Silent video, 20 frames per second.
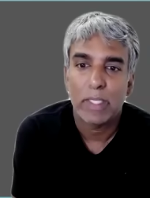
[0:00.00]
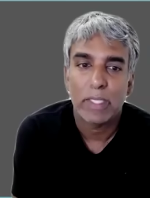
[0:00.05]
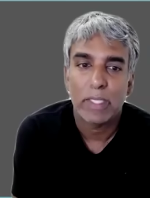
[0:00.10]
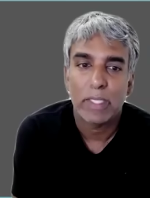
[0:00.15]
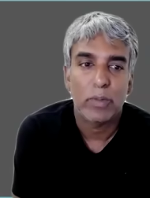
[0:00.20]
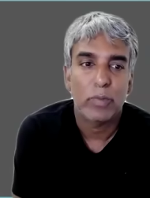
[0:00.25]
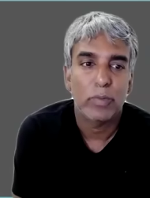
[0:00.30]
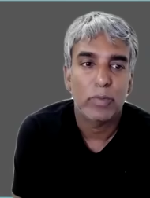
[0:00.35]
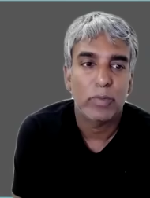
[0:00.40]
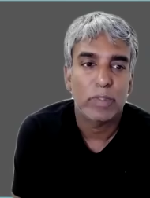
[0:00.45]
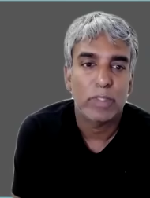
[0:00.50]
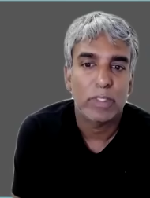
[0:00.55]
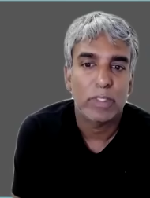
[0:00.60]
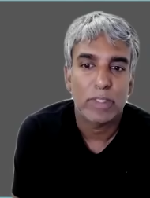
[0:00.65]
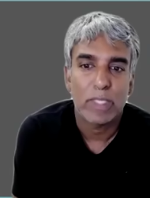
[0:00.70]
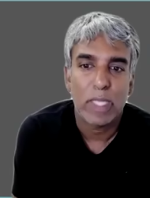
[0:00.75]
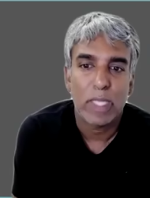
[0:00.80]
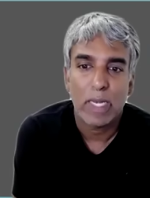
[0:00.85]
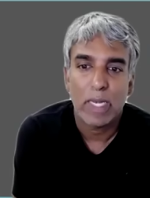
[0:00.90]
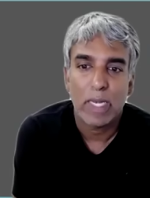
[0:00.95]
Like,
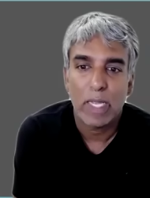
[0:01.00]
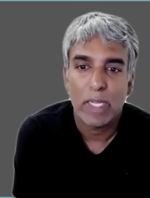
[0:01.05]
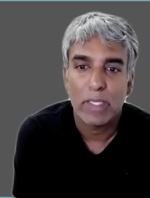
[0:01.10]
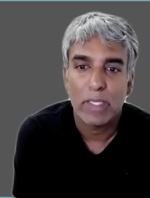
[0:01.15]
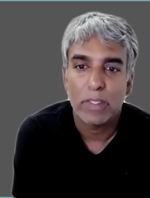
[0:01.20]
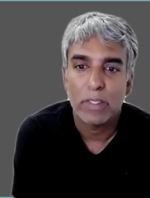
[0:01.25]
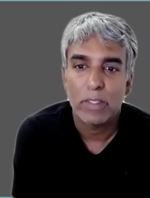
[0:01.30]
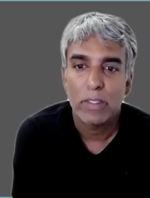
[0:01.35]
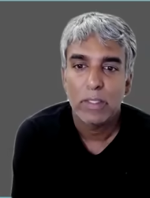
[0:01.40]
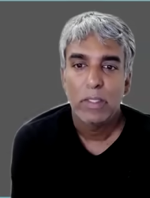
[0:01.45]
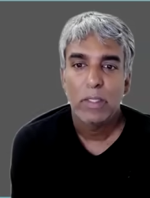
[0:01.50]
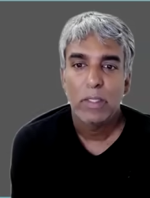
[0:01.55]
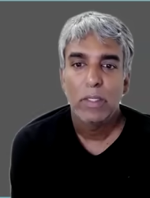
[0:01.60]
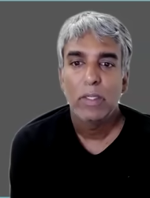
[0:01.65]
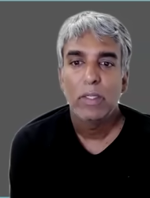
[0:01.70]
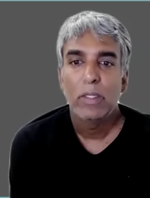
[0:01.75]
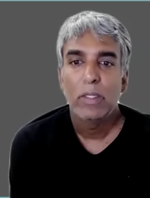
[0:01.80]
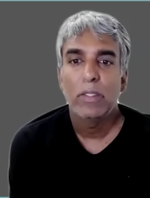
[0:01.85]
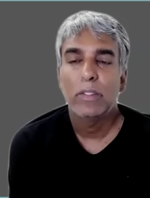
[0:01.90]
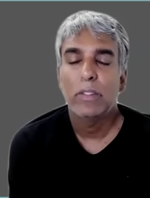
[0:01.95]
does that end?
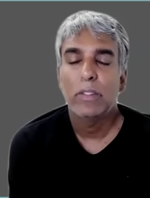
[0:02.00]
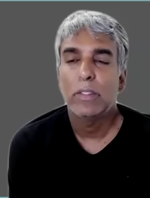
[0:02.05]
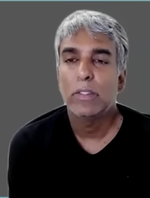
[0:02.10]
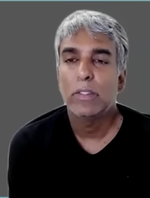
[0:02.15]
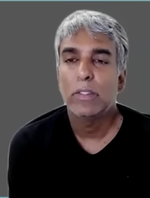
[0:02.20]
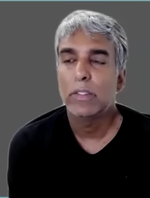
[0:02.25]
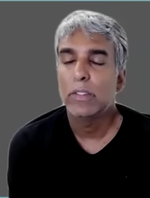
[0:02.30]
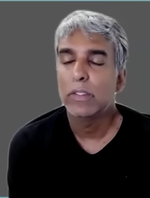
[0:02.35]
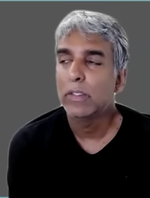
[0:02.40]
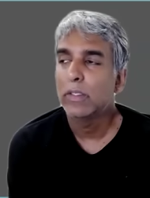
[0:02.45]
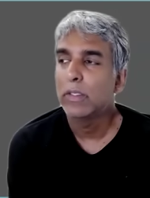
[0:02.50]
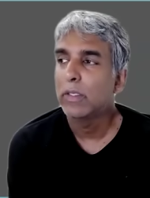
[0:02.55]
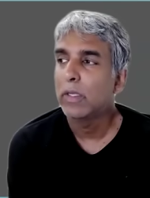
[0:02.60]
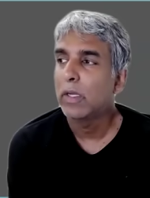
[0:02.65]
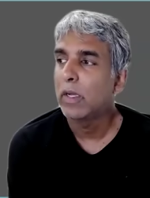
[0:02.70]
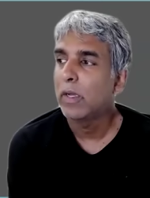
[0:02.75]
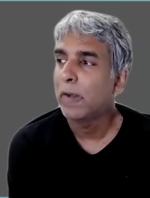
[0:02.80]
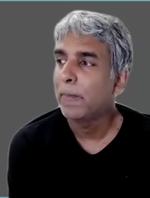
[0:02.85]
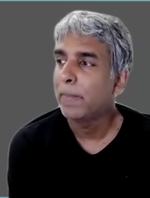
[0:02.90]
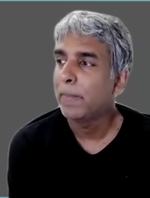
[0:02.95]

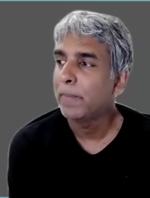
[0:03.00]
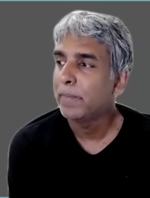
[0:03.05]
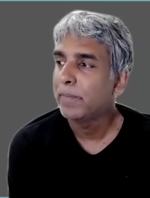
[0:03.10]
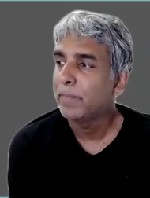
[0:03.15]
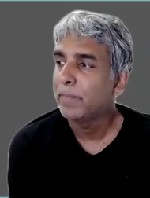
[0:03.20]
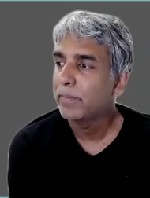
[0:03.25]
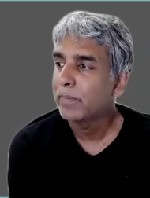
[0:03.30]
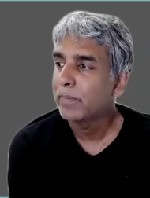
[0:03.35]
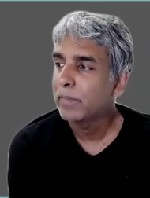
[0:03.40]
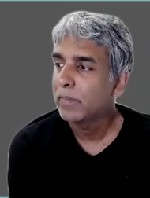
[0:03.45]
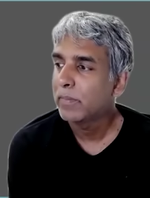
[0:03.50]
Um,